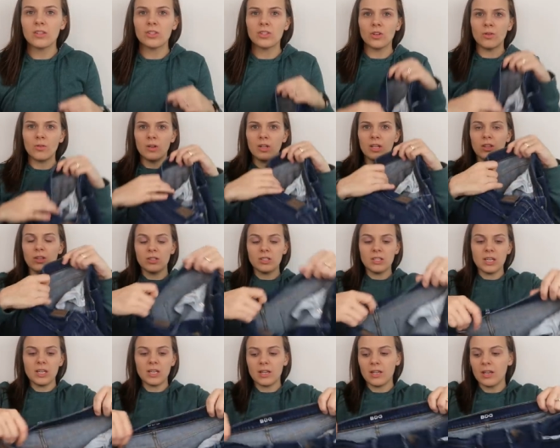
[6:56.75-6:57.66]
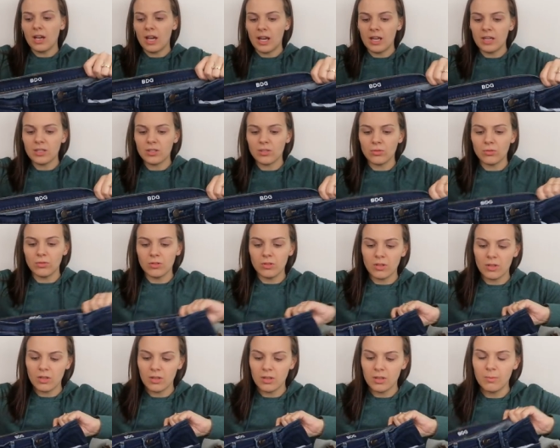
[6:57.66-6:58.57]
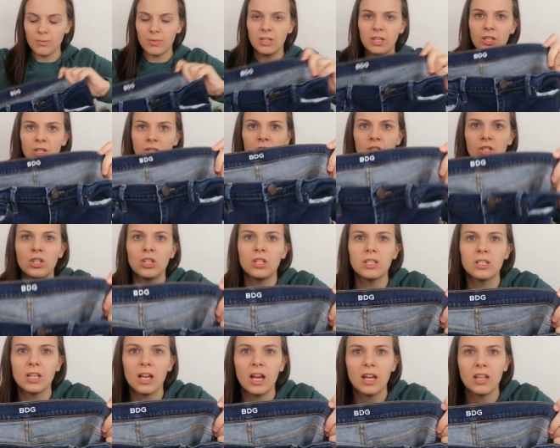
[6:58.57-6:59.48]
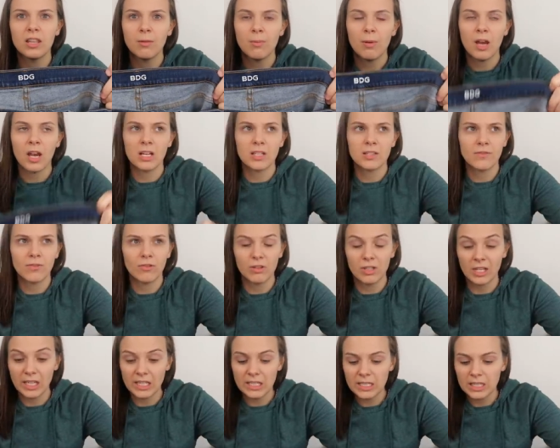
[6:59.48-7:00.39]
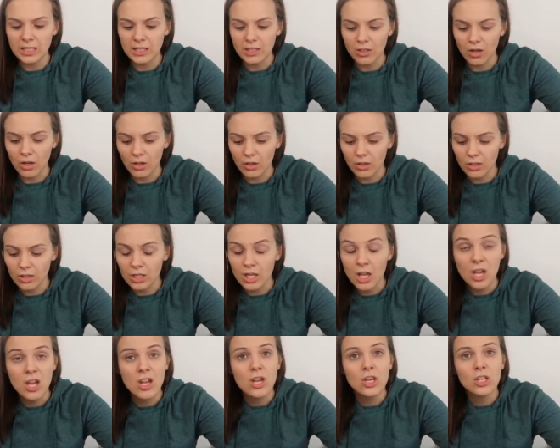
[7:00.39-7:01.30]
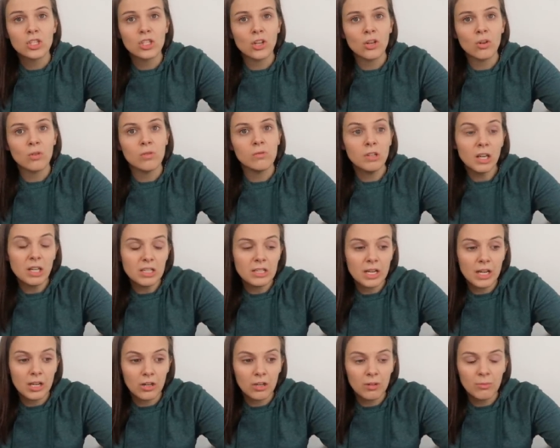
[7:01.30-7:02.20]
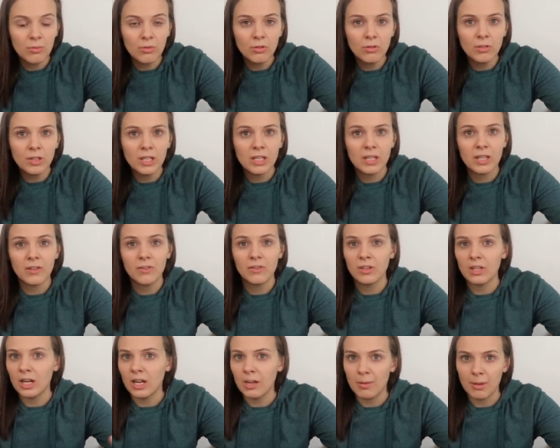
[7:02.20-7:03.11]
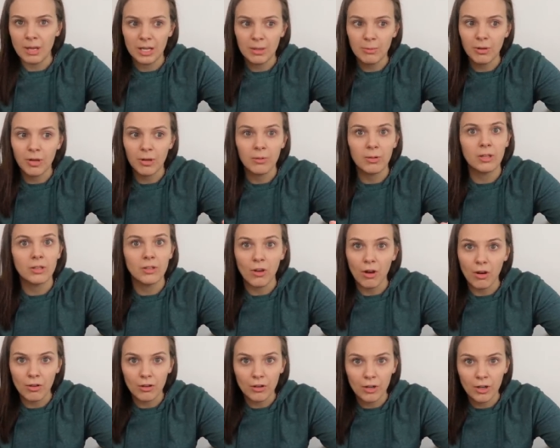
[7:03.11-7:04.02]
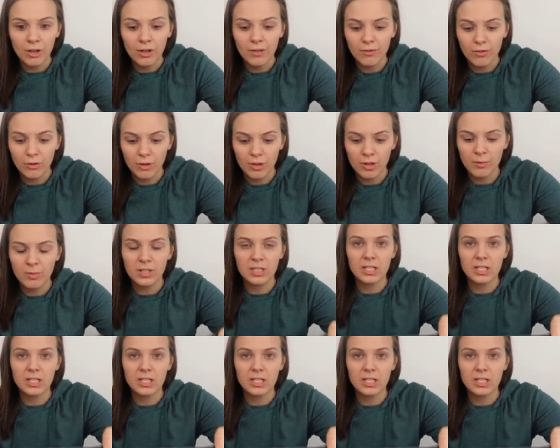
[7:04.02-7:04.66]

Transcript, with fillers: so it looks like I sold the BDG jeans I had in the past for $19. So not terrible, given that I paid probably a dollar for them